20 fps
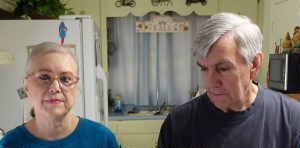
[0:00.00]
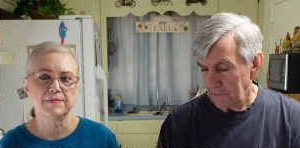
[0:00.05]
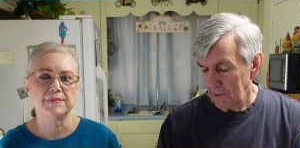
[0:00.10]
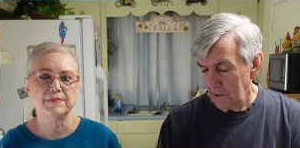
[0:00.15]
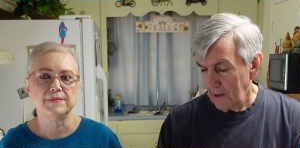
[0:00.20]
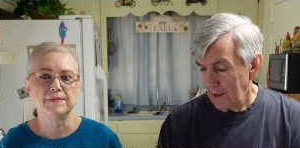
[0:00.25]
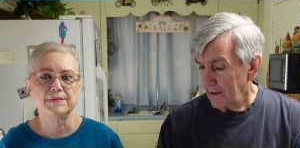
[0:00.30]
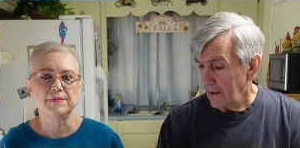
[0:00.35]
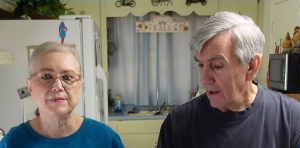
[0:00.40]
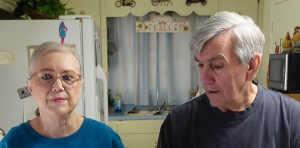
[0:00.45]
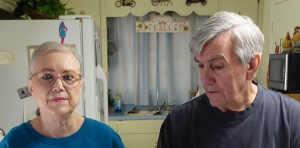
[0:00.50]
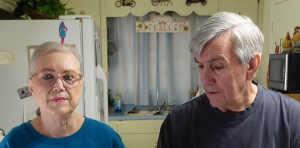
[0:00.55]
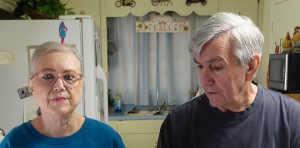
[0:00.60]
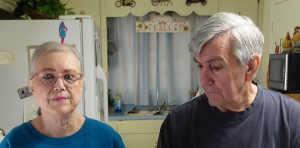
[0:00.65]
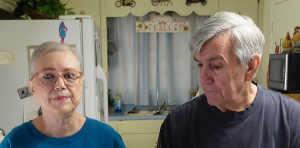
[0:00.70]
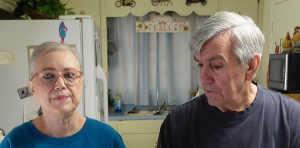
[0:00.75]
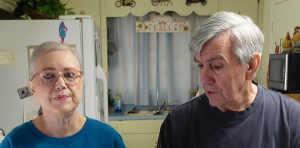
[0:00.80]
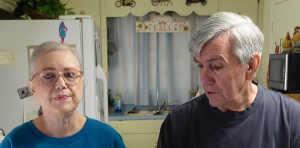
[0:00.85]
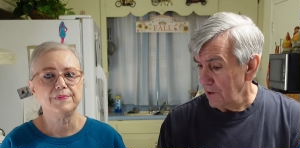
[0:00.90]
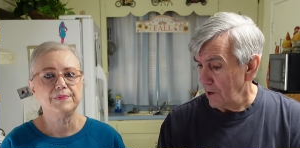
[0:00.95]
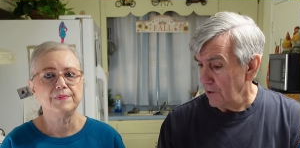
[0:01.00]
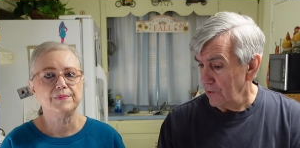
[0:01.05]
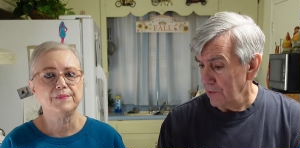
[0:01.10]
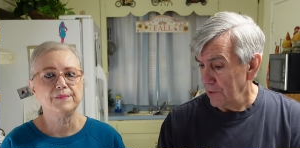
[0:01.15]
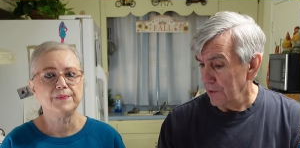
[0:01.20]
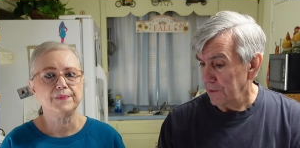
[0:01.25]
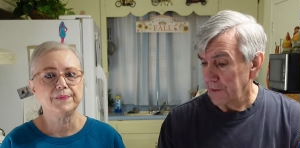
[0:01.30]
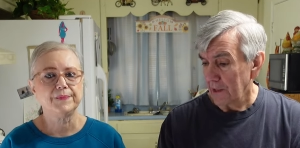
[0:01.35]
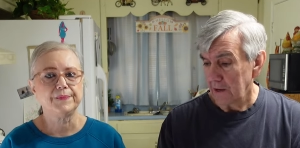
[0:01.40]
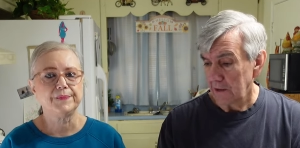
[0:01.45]
Speaker 1: but I got enough to know
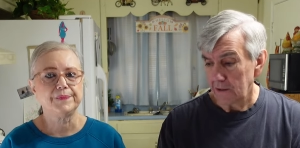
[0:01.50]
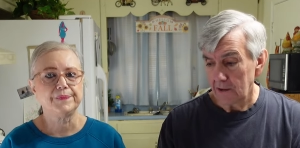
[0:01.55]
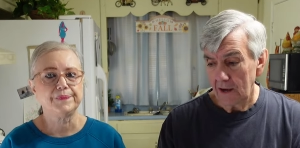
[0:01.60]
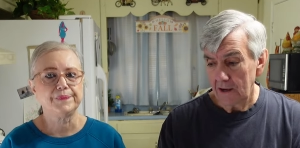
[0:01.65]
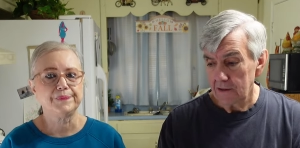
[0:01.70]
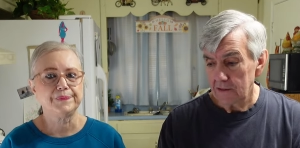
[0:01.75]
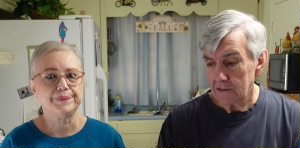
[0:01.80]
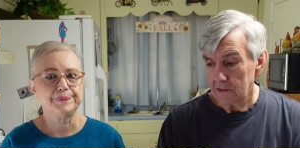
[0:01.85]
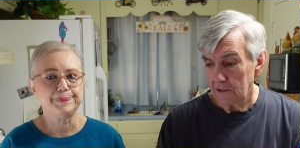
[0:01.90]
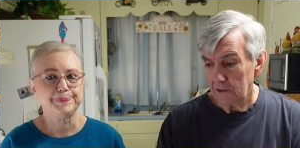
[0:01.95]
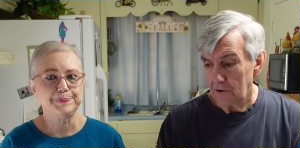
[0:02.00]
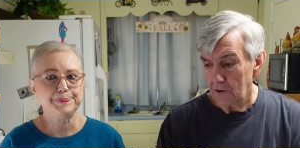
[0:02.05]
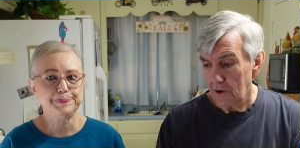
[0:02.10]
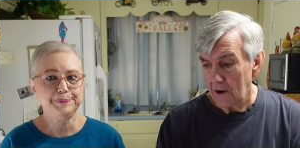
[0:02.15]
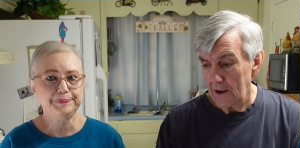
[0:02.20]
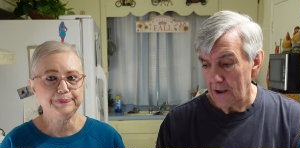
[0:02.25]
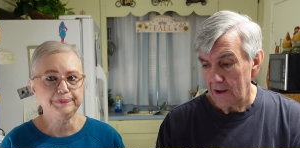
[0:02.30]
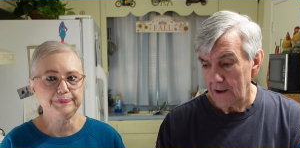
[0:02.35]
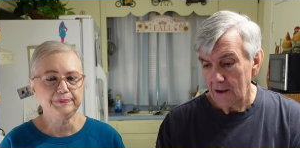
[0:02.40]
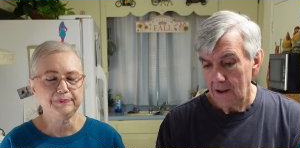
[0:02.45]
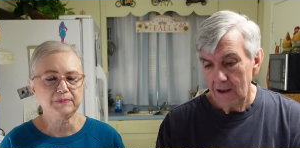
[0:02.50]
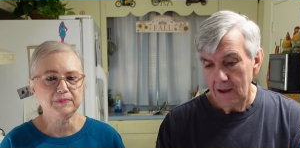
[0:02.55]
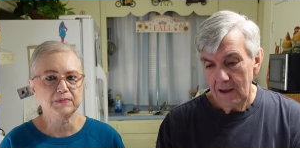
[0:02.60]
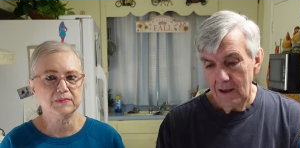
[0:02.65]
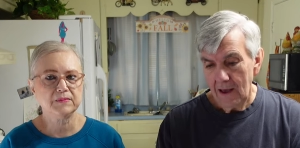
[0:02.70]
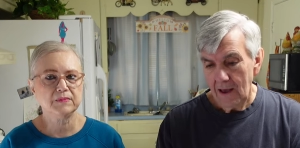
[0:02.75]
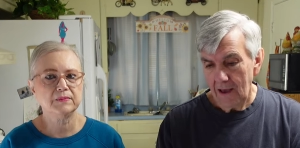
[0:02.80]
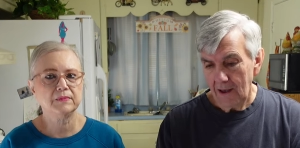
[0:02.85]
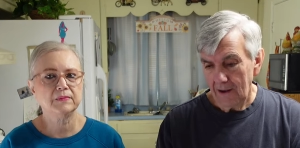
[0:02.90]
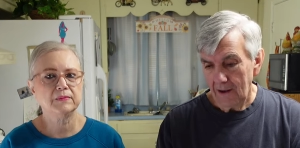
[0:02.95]
that they tasted great
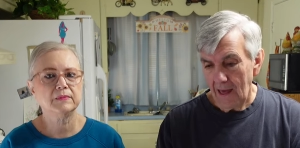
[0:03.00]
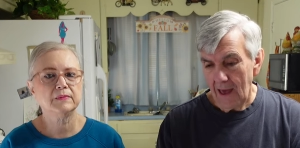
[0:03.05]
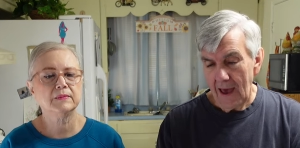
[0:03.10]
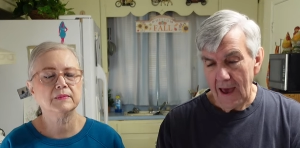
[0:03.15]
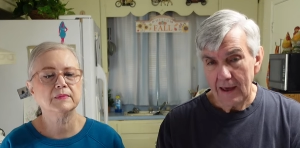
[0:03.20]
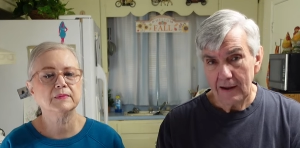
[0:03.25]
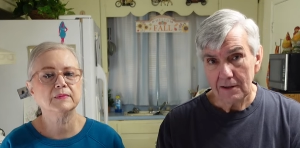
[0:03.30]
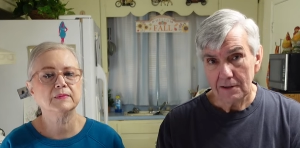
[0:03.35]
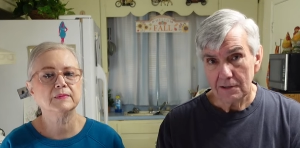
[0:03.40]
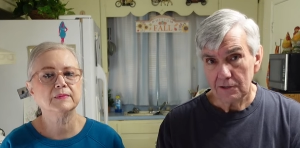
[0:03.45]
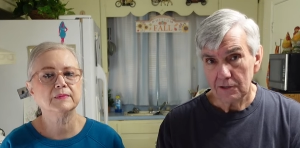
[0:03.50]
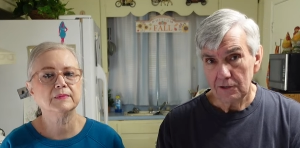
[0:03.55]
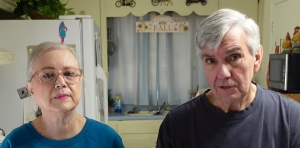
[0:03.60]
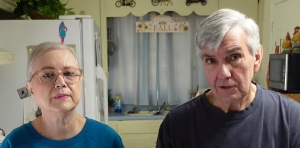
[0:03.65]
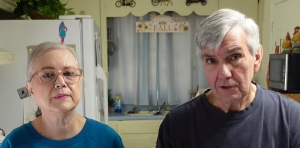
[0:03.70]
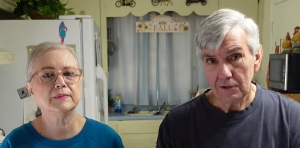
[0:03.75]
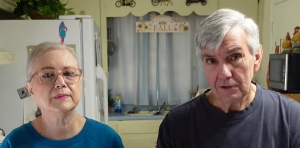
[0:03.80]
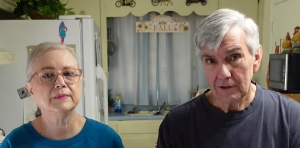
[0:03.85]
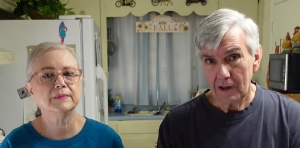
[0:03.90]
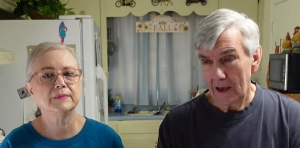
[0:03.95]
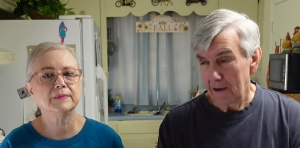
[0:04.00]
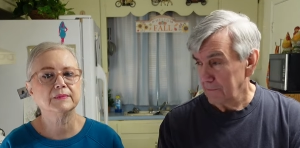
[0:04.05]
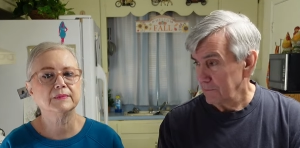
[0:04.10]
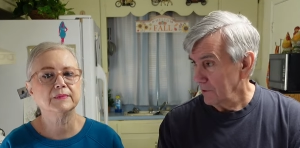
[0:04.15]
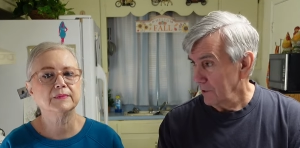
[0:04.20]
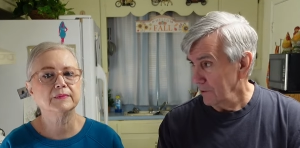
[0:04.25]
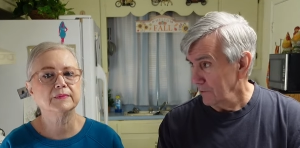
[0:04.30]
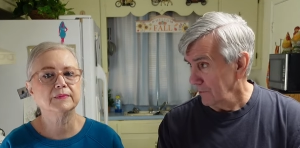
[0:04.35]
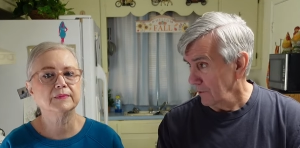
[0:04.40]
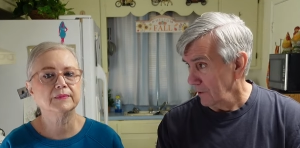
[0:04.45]
and Addison just
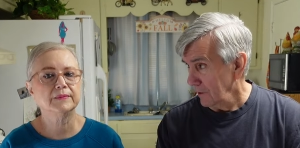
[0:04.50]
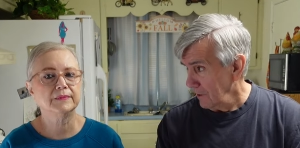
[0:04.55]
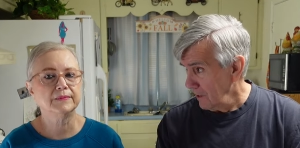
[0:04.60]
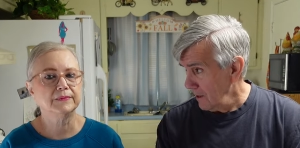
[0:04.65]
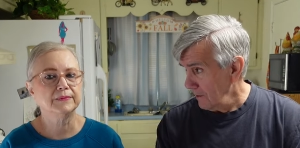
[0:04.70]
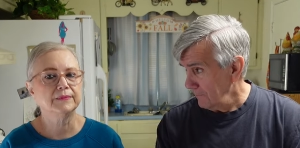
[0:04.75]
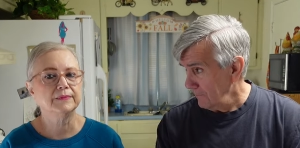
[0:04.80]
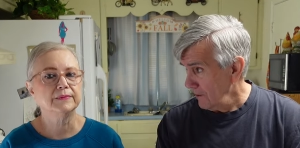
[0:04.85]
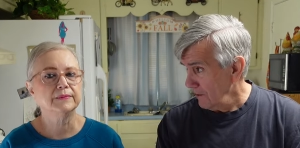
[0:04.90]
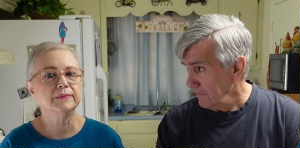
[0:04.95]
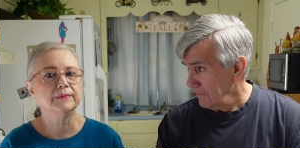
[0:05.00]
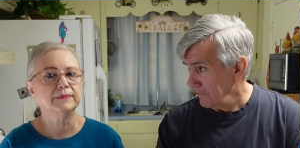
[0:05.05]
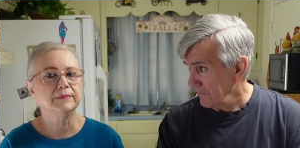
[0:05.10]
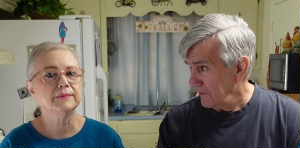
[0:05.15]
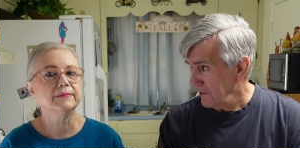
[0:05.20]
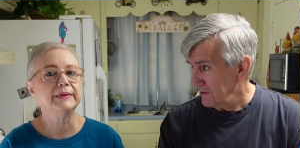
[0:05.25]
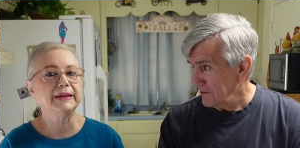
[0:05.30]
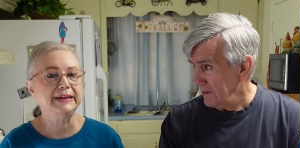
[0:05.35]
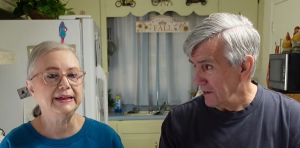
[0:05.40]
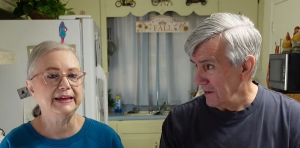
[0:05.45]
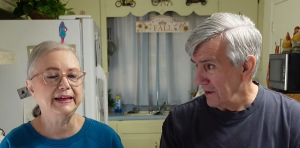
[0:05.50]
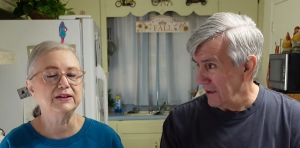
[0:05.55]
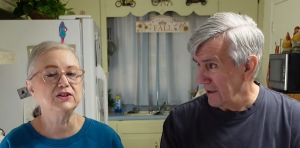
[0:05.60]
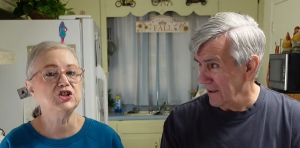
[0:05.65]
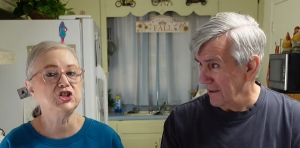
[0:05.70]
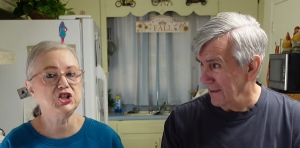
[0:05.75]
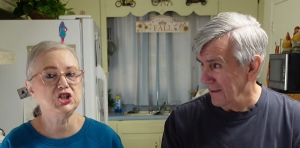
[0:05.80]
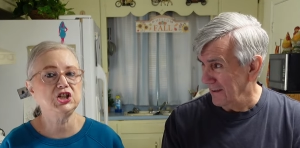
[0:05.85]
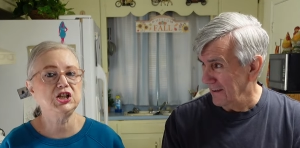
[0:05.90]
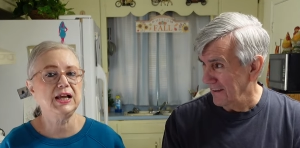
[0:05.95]
absolutely loved it. She, yeah,
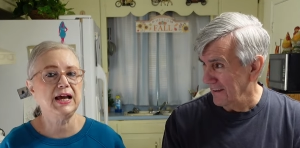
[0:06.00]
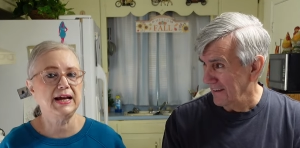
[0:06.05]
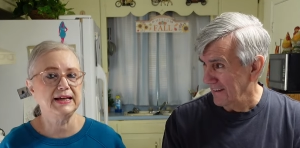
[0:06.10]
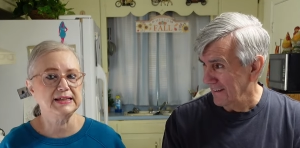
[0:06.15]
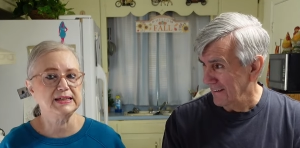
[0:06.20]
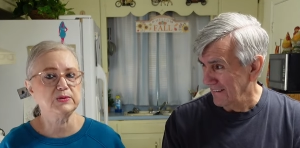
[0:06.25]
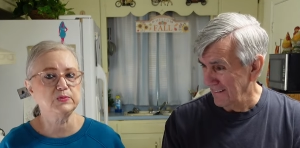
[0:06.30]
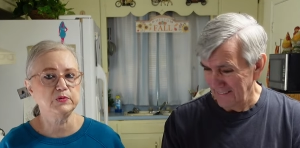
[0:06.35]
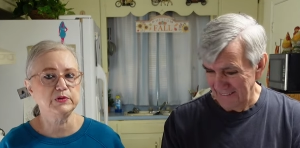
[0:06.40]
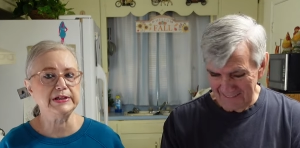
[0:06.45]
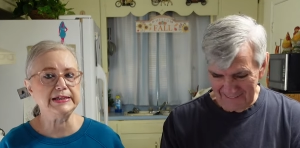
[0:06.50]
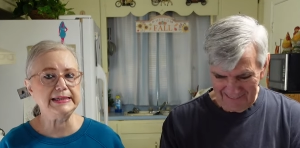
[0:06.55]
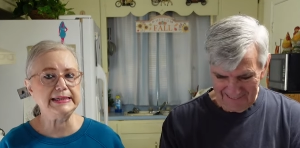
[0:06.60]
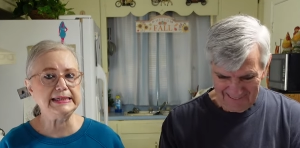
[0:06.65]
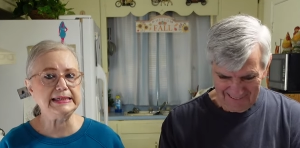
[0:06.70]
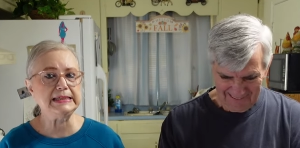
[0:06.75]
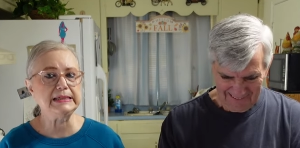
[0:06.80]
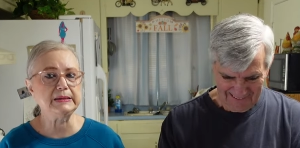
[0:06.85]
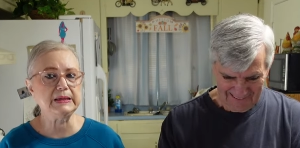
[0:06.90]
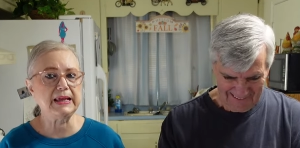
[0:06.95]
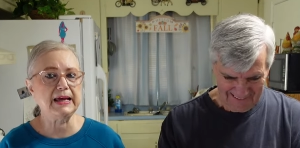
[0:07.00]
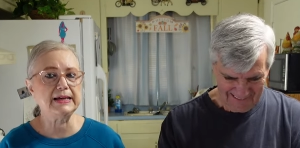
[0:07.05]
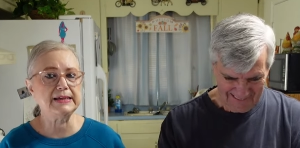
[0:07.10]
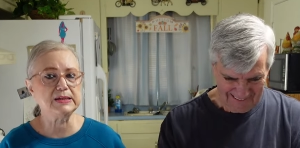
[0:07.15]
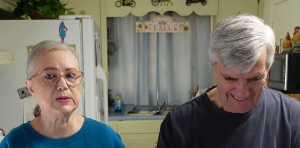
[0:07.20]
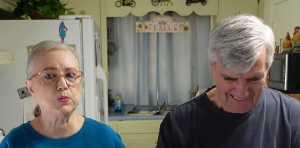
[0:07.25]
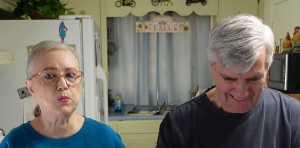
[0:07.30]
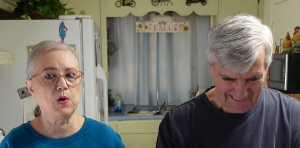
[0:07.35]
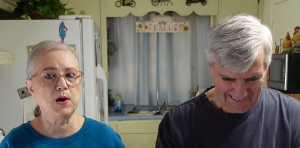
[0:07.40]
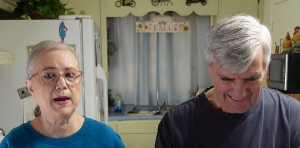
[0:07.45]
she
Speaker 2: likes Reese's.
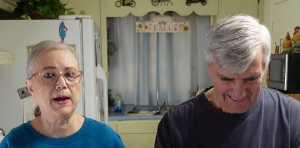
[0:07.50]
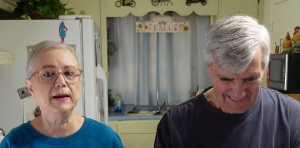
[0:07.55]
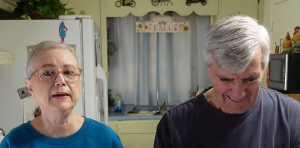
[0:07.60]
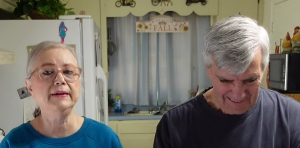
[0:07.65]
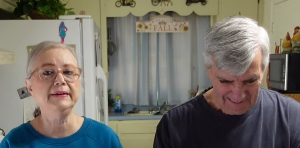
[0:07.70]
That's why.